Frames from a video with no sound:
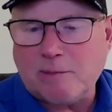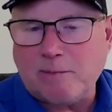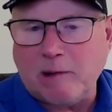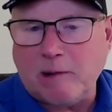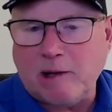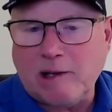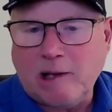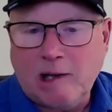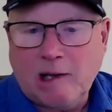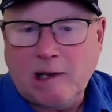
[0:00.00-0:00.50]

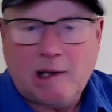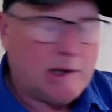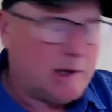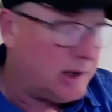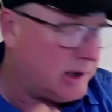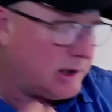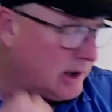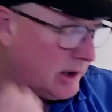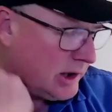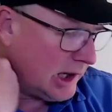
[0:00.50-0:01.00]
But
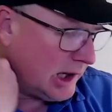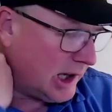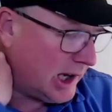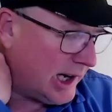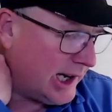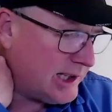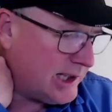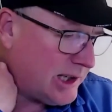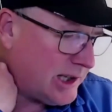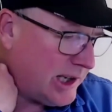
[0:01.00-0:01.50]
the
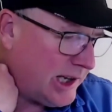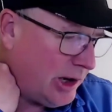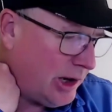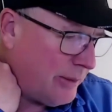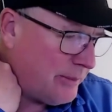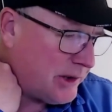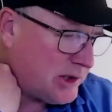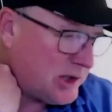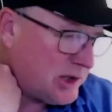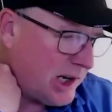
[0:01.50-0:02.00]
lines I
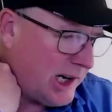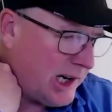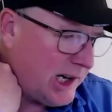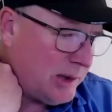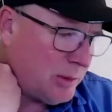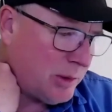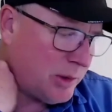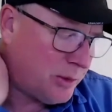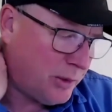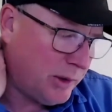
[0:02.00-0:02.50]
helped design
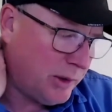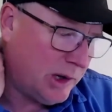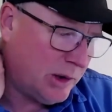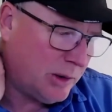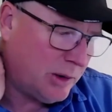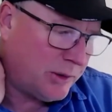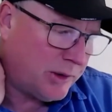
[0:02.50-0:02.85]
with Rio,